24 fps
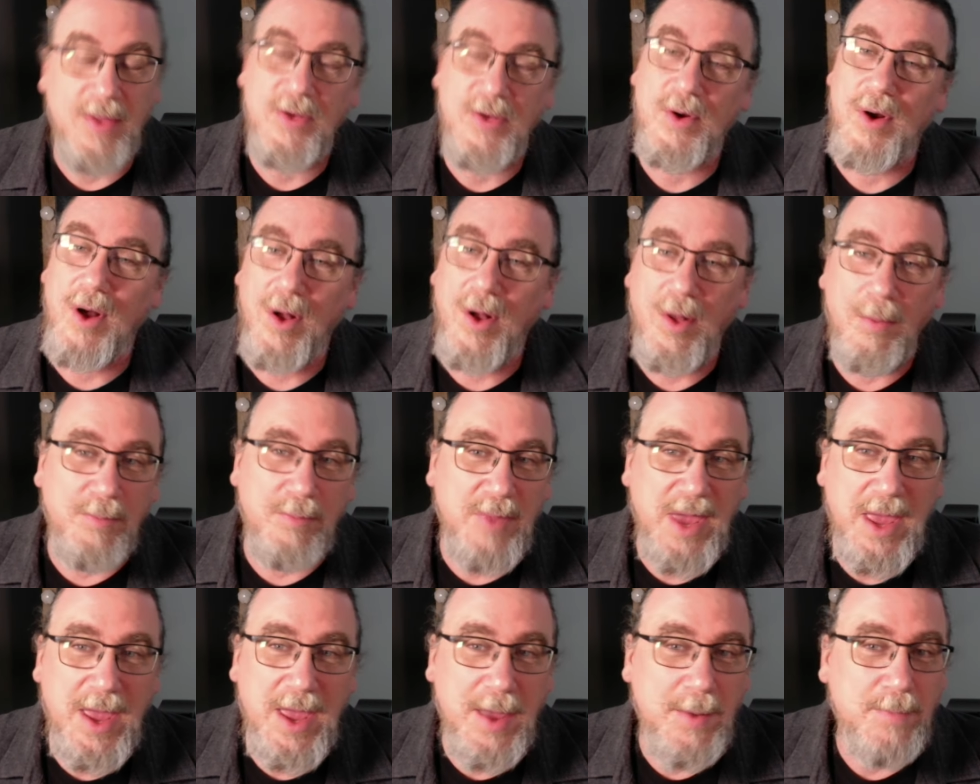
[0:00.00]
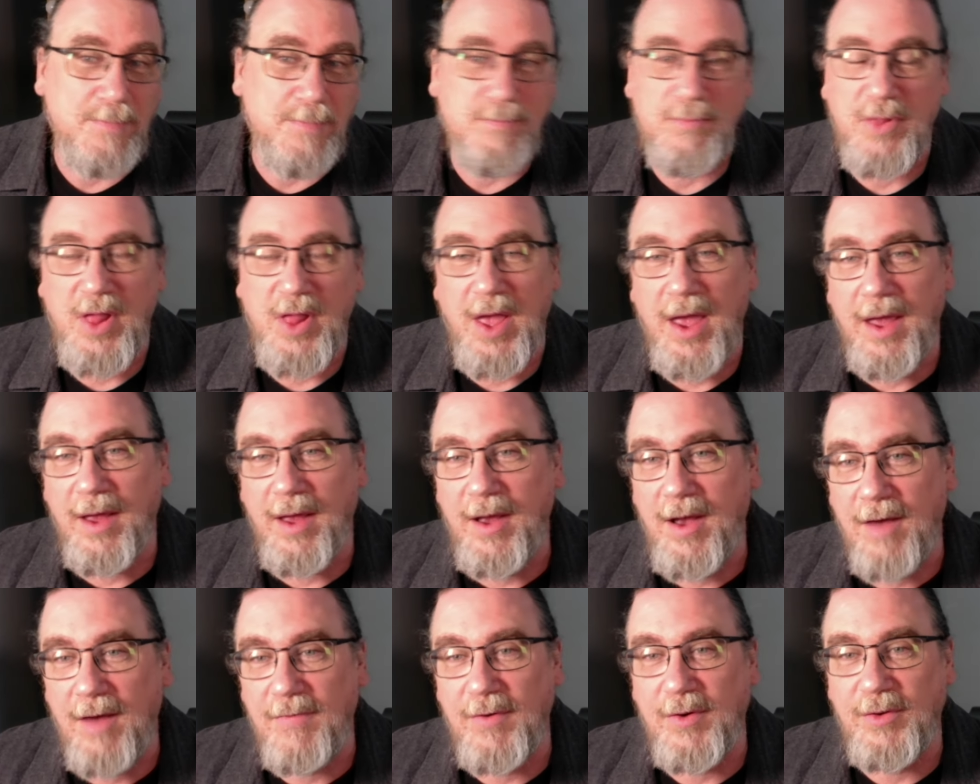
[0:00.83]
They're all me playing
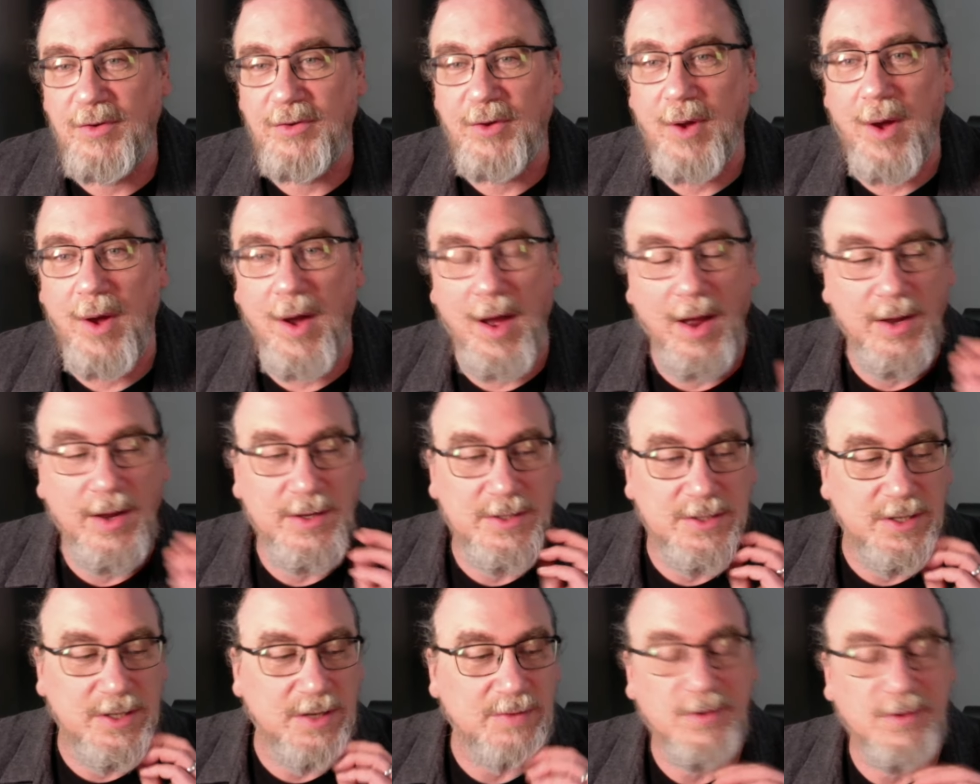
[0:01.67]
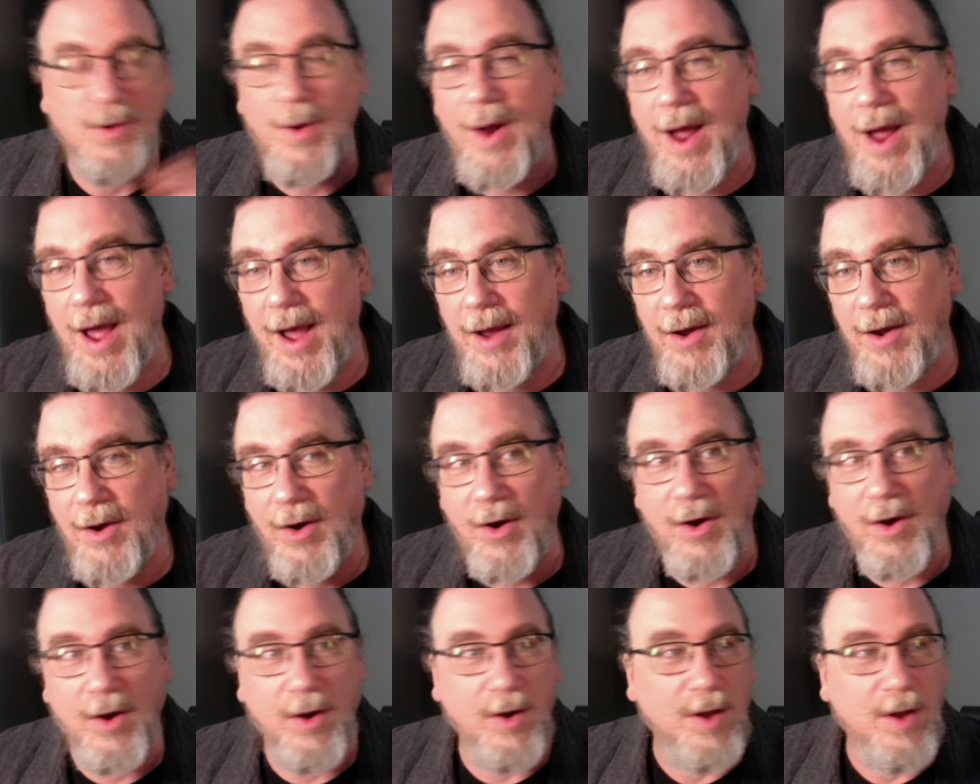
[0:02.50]
cover songs of
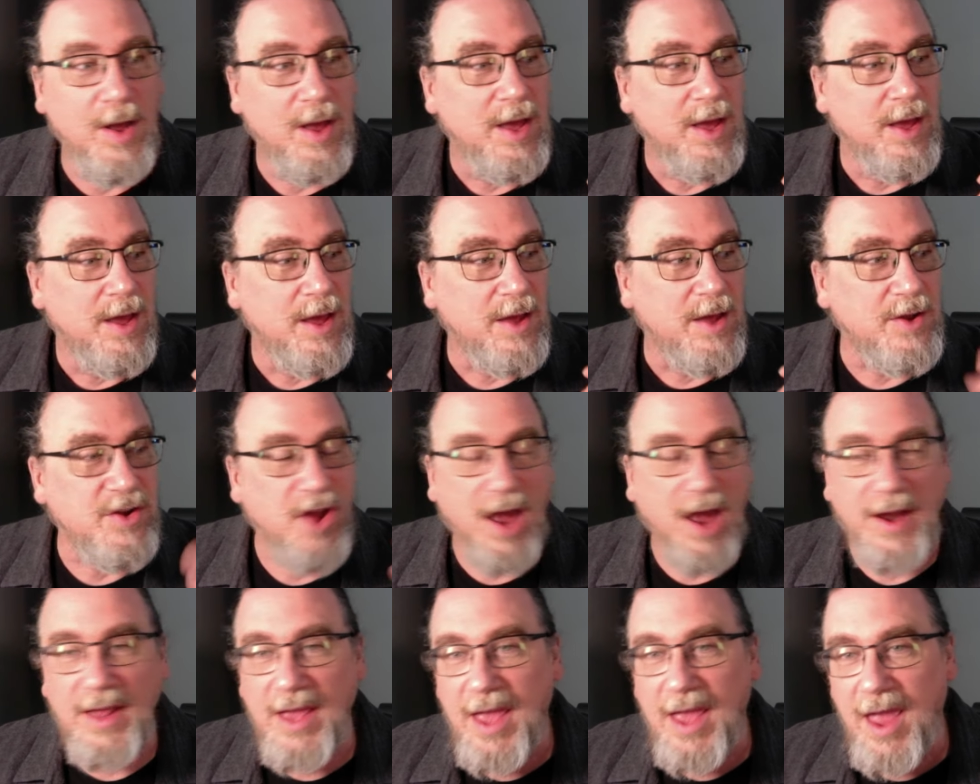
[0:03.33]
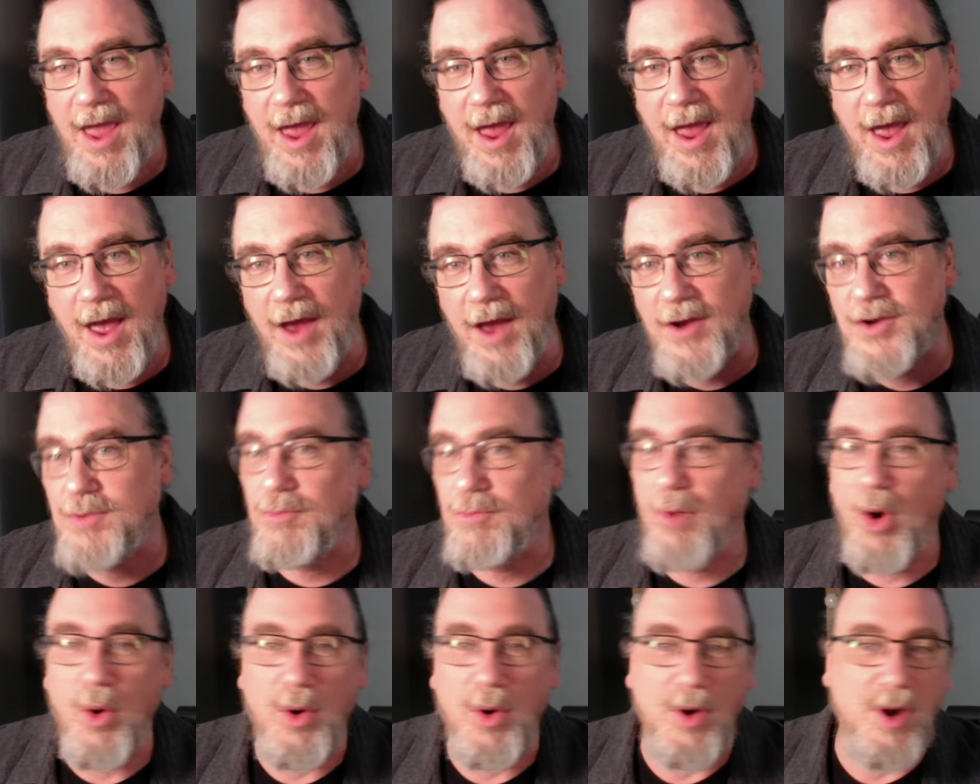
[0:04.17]
Cracker, Johnny Cash,
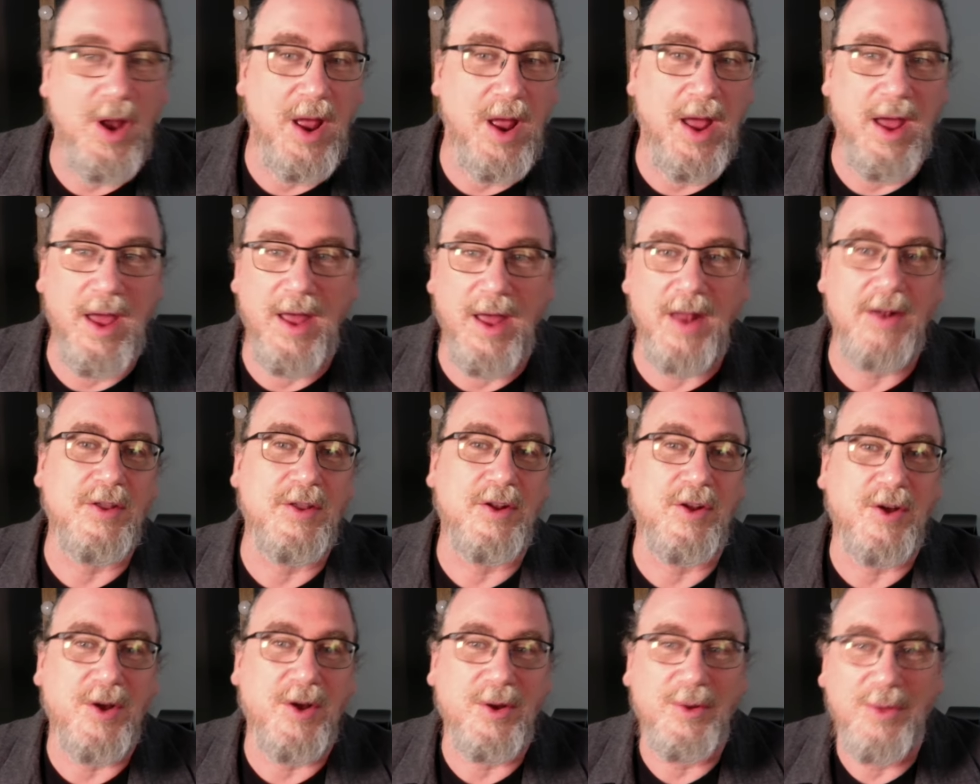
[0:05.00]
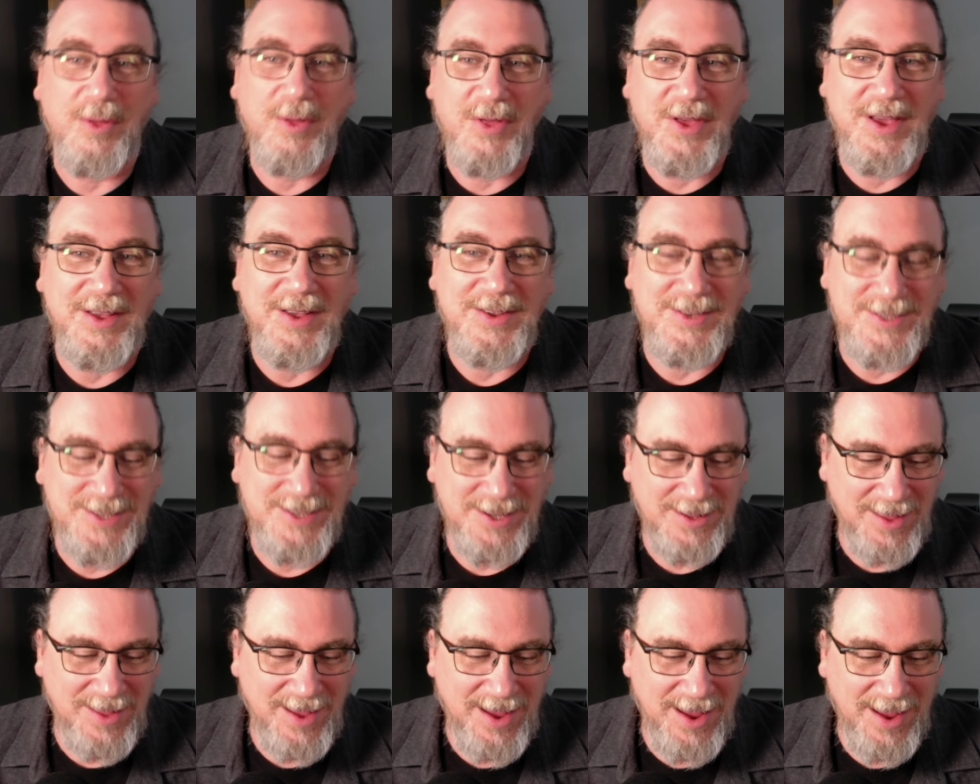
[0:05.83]
Motorhead, you know, things
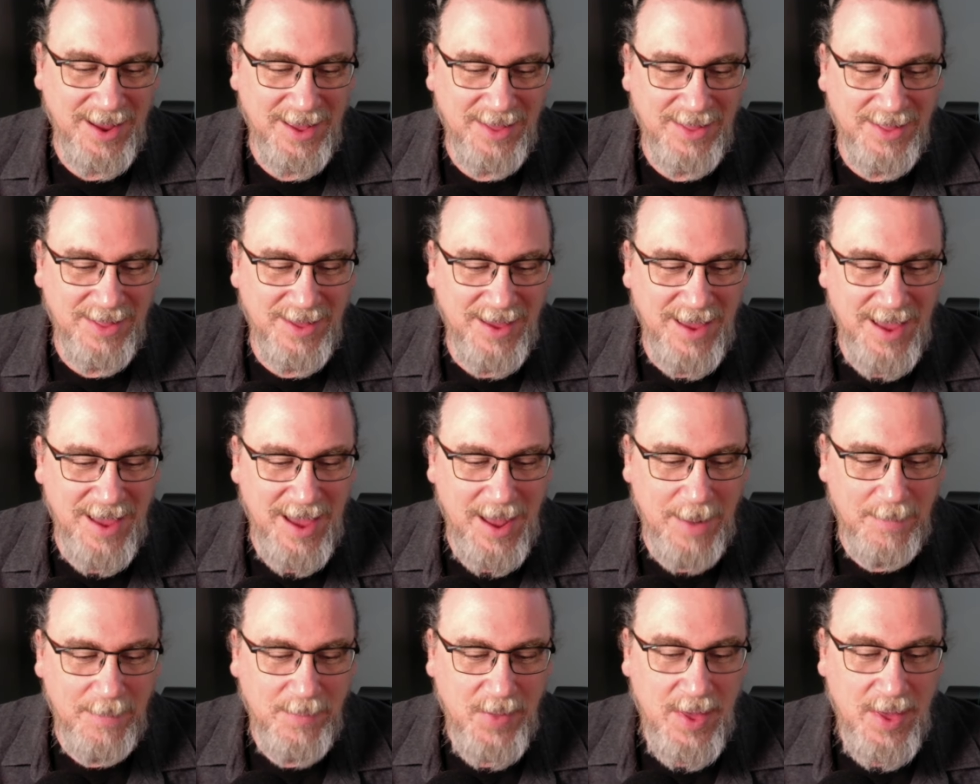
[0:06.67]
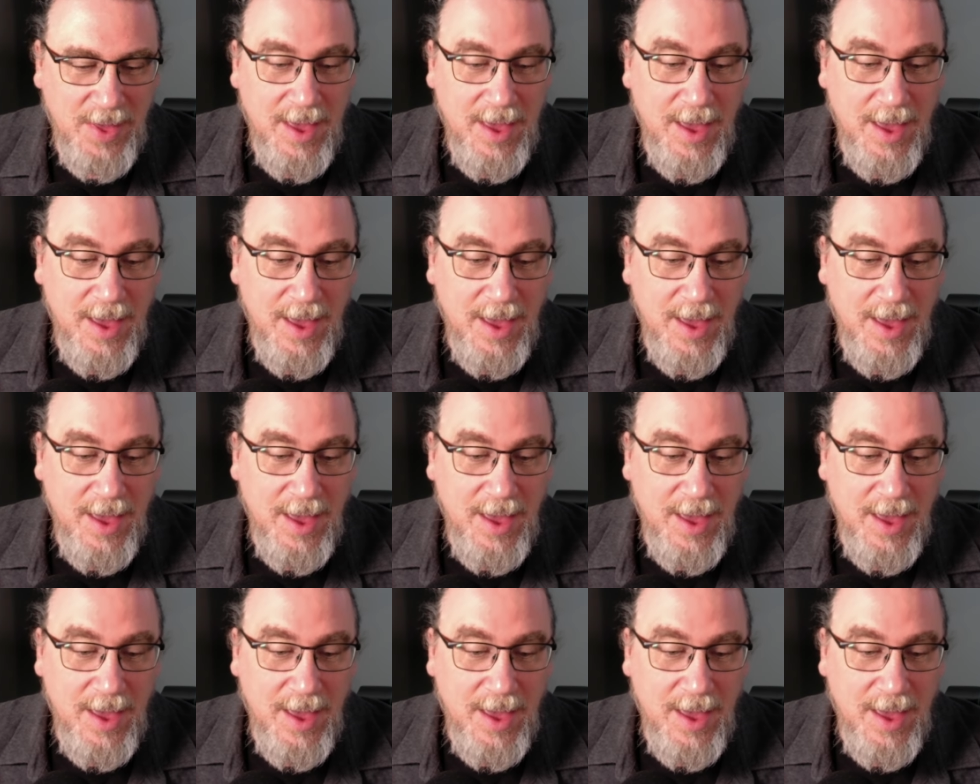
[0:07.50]
like that.